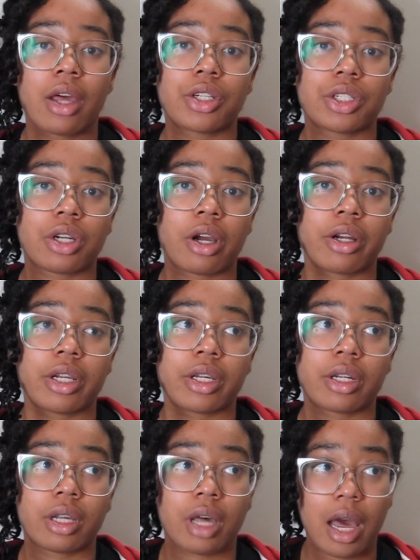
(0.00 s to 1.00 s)

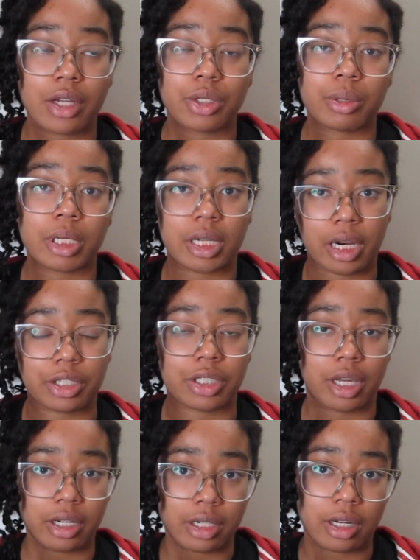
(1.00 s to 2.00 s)
started last week and
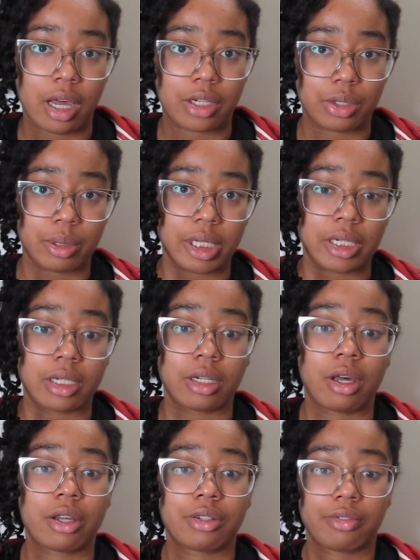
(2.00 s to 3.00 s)
actually ended last week in
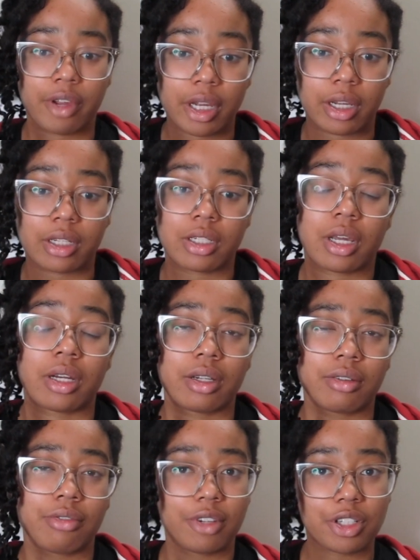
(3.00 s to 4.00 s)
Las Vegas, and
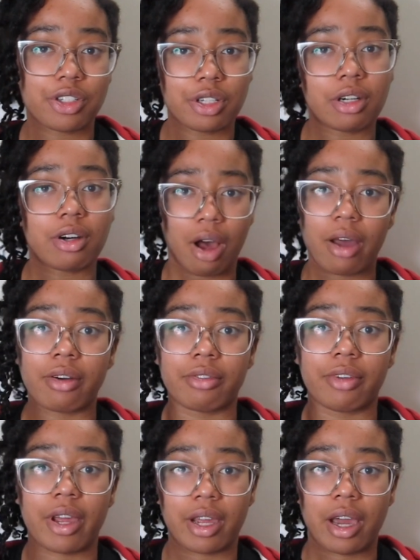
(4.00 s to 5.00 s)
it featured a lot
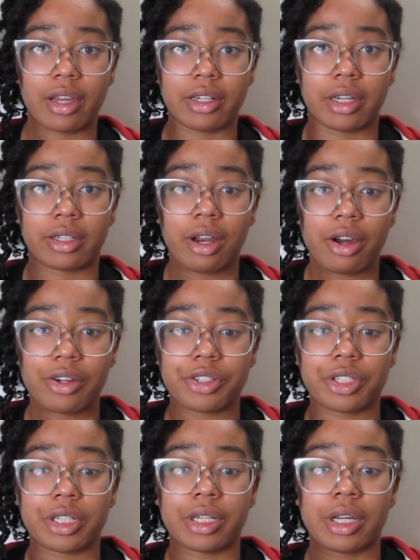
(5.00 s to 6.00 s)
of A I
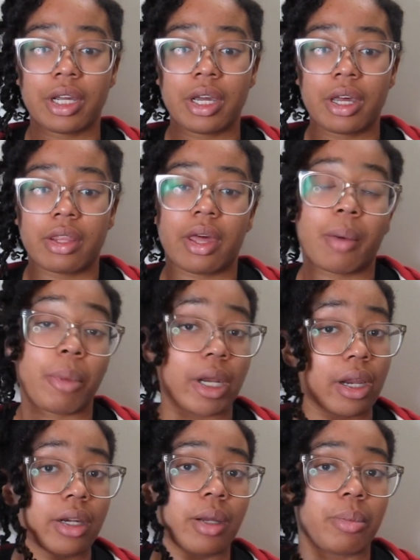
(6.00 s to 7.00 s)
technology that might
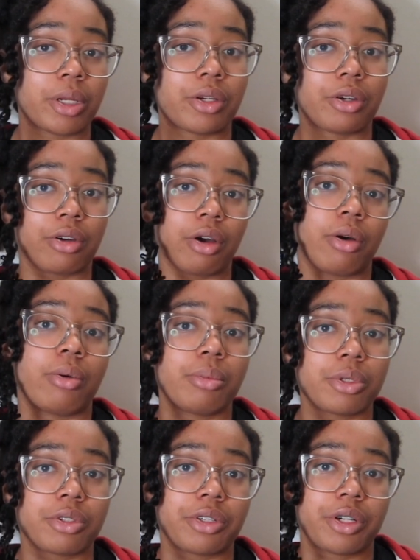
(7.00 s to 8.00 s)
end up in your
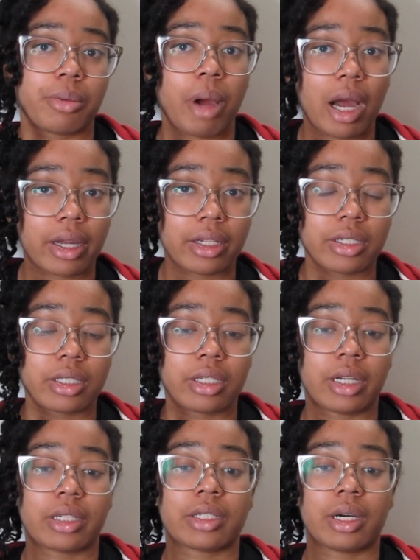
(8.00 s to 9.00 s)
homes or in your pockets in the
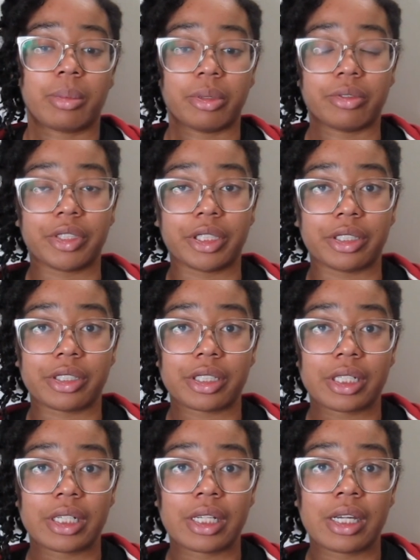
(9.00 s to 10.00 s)
next couple of years.